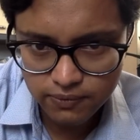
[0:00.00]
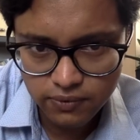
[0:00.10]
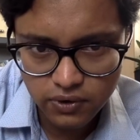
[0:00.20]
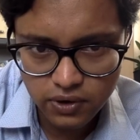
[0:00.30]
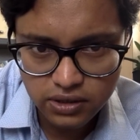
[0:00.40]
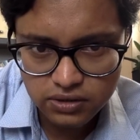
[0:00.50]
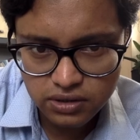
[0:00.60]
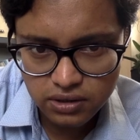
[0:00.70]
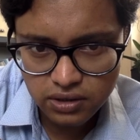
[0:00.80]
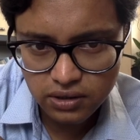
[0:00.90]
for us
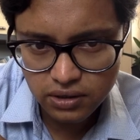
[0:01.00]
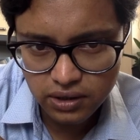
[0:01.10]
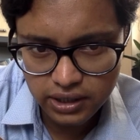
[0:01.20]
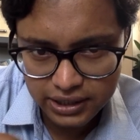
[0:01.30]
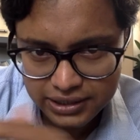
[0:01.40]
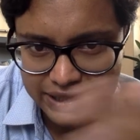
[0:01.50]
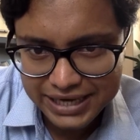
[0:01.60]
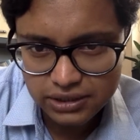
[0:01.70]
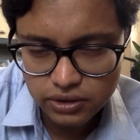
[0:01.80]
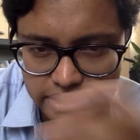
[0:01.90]
in
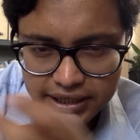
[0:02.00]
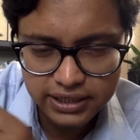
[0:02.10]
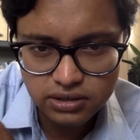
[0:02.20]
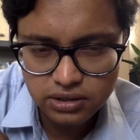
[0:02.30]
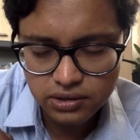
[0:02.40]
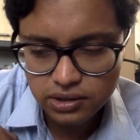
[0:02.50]
that context.